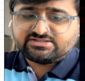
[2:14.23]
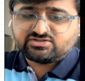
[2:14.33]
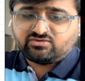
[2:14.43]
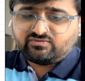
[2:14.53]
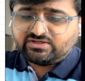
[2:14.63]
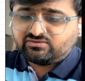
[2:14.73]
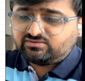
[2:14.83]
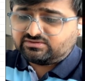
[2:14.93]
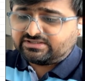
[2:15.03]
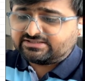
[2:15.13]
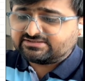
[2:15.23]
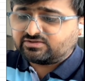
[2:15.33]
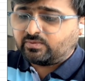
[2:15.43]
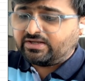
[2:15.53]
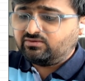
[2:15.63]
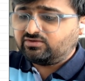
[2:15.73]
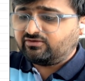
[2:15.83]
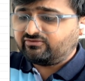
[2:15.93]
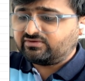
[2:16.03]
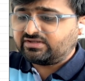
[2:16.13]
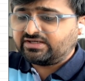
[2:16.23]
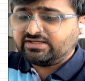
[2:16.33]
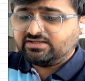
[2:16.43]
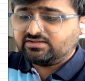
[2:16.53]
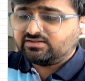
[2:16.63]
So we know that square root of 3